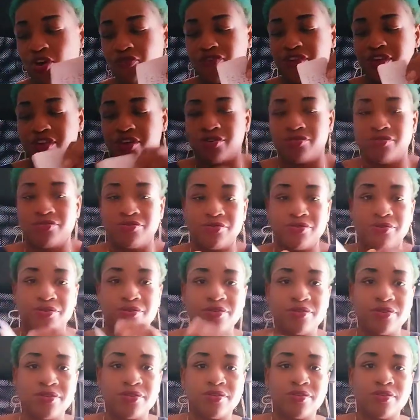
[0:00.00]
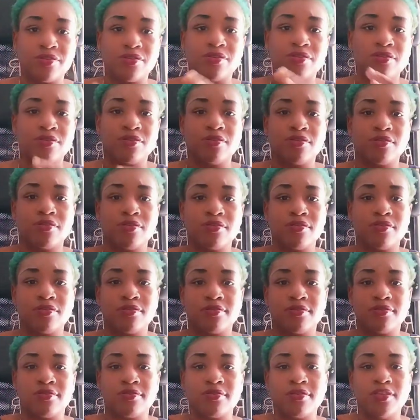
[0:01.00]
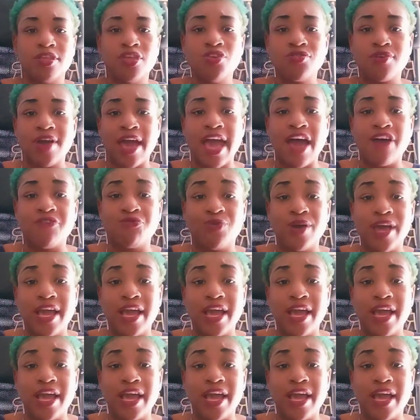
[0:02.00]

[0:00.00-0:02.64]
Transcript: over you. You can have